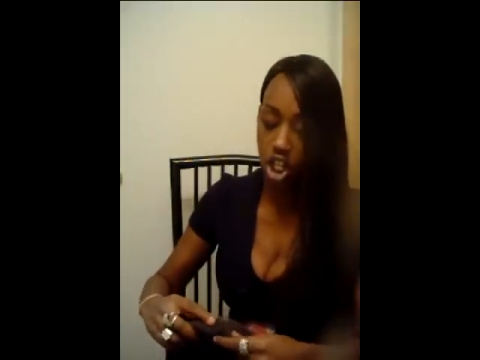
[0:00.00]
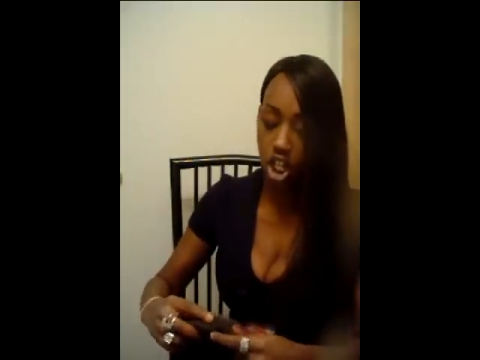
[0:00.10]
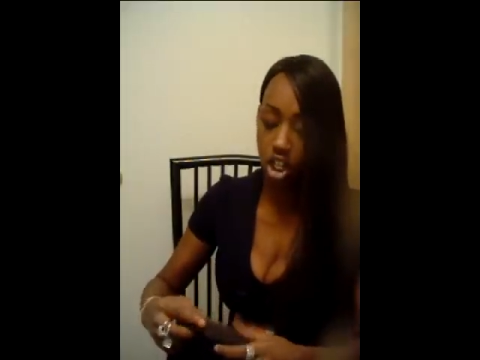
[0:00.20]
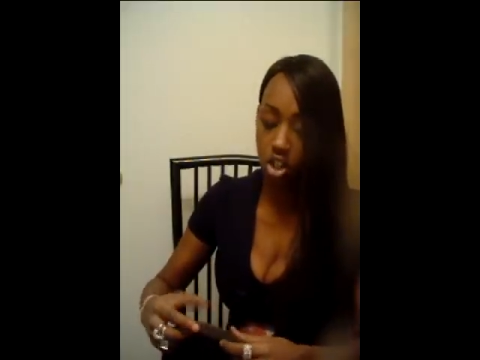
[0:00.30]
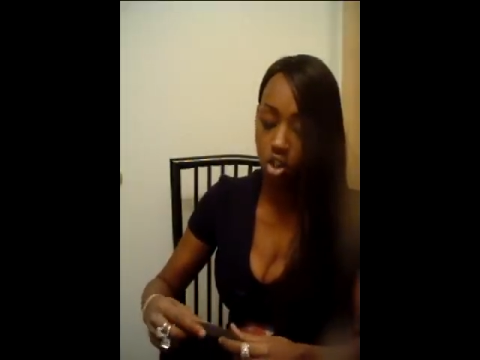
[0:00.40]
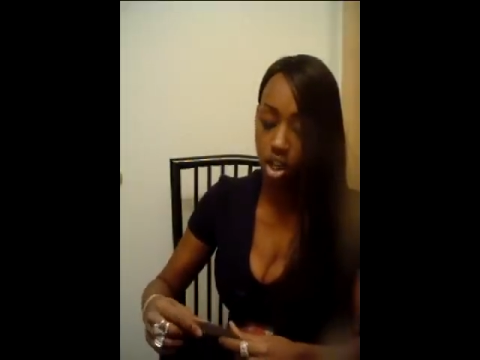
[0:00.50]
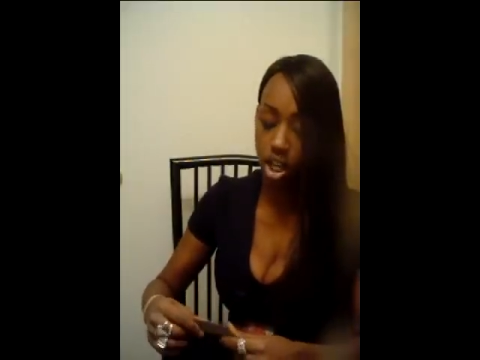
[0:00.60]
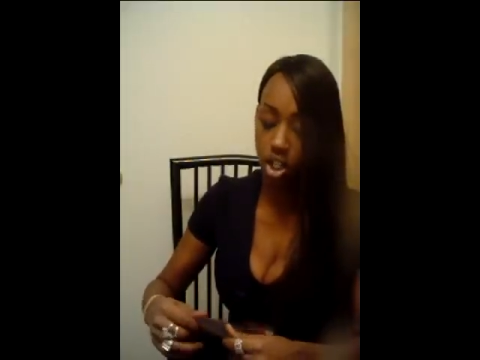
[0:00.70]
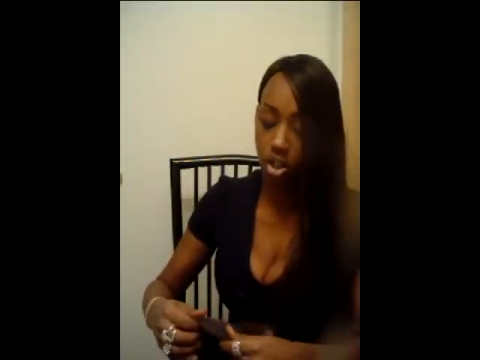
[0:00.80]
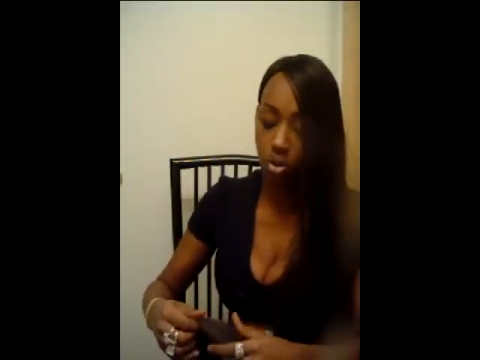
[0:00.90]
She can
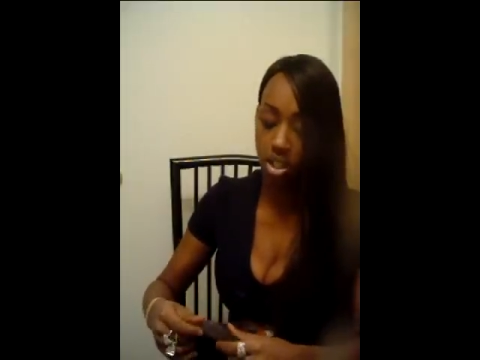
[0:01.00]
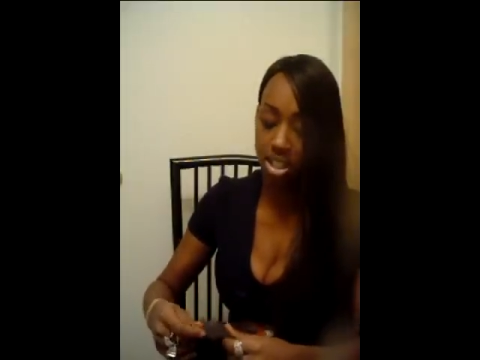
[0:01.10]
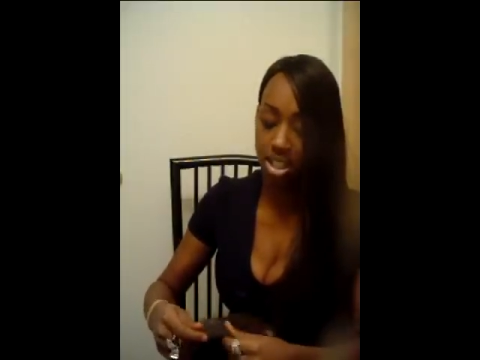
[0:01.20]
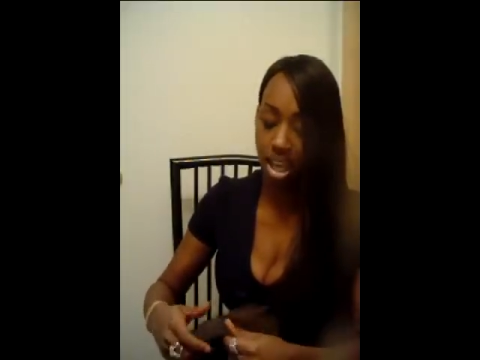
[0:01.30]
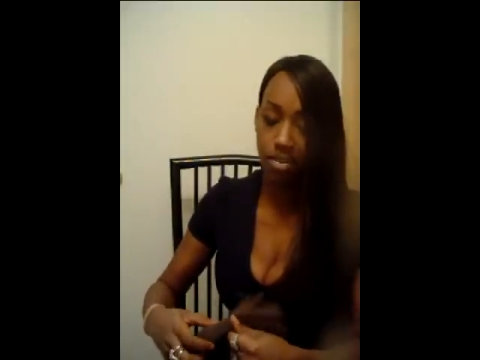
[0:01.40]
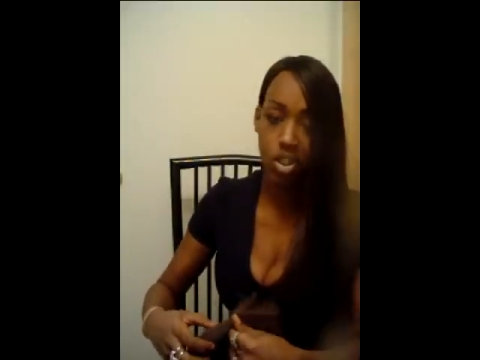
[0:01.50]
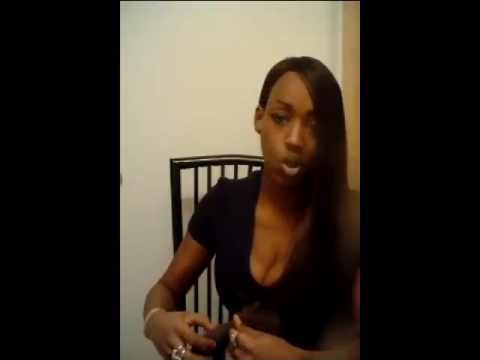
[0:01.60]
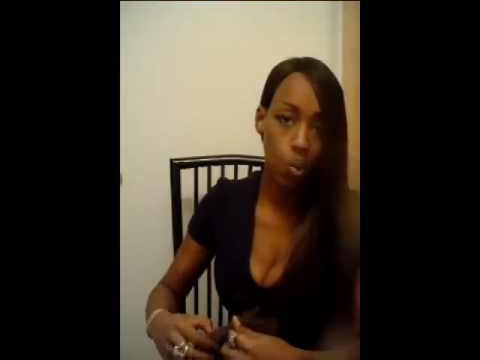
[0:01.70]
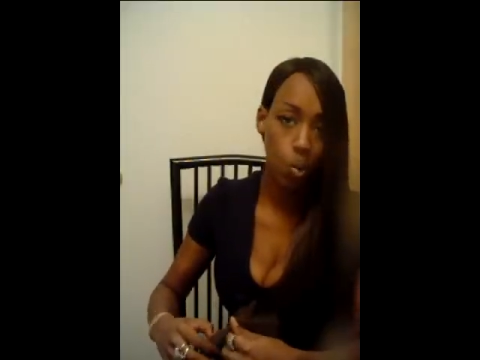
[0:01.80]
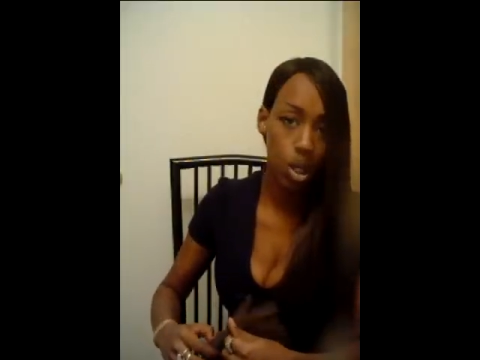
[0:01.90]
stretch to a safe
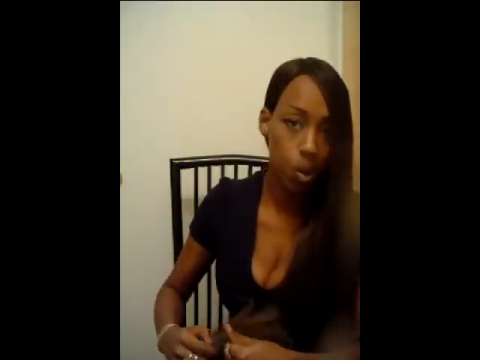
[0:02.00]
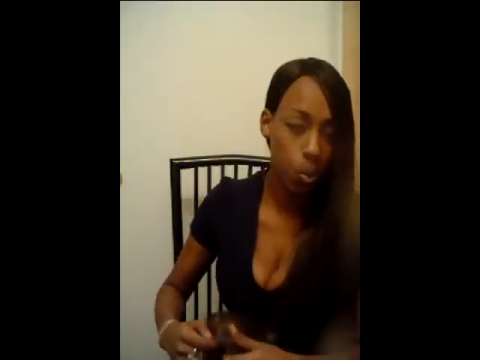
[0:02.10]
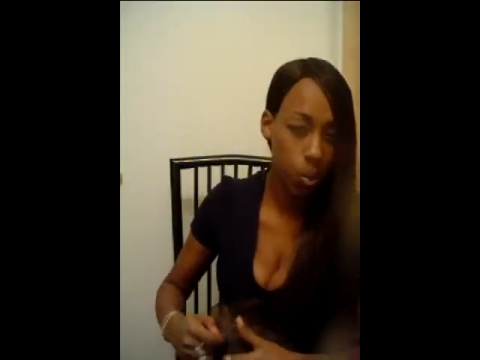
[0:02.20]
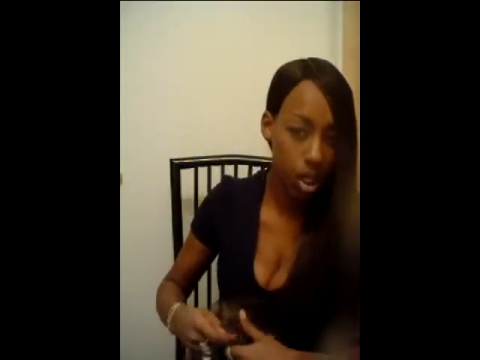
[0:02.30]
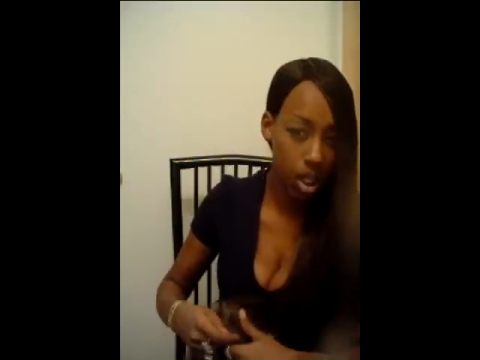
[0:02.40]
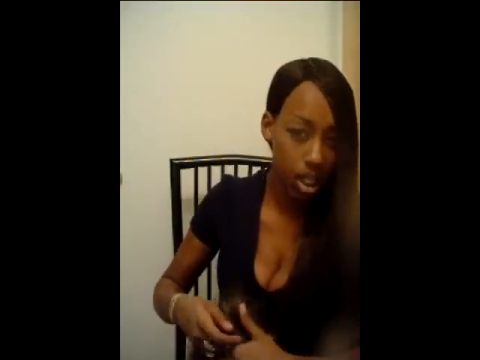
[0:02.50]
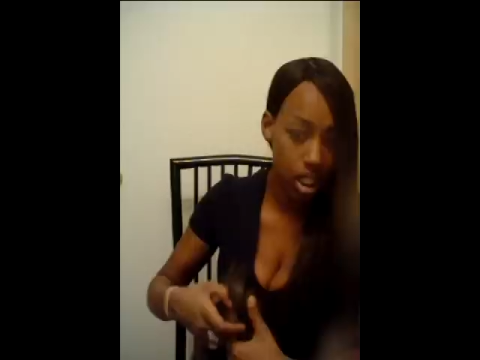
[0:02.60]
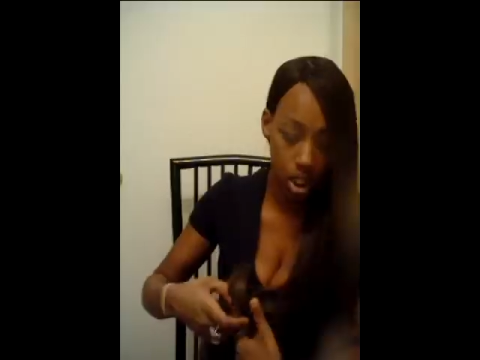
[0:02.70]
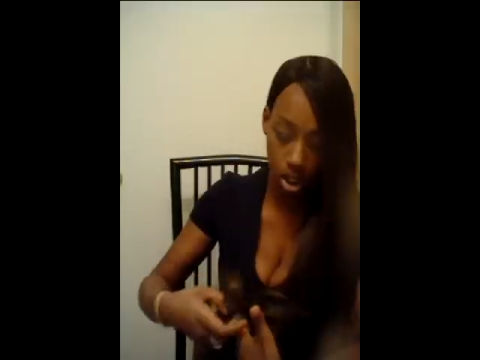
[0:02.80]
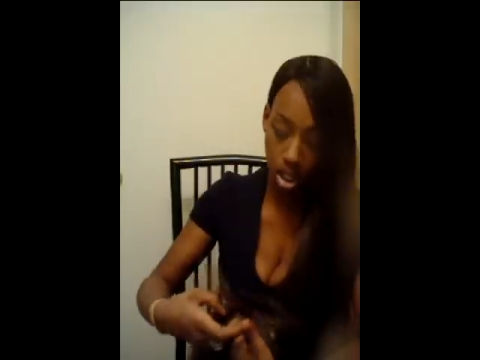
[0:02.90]

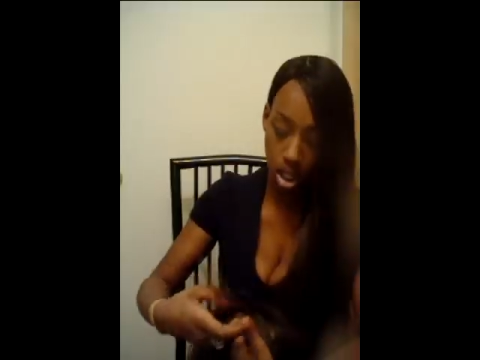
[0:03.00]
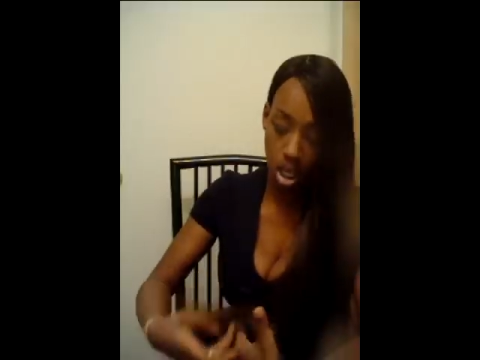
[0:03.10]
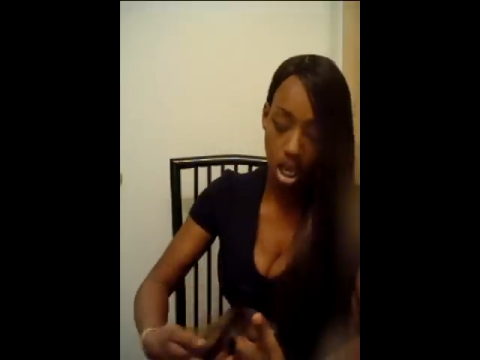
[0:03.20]
21 and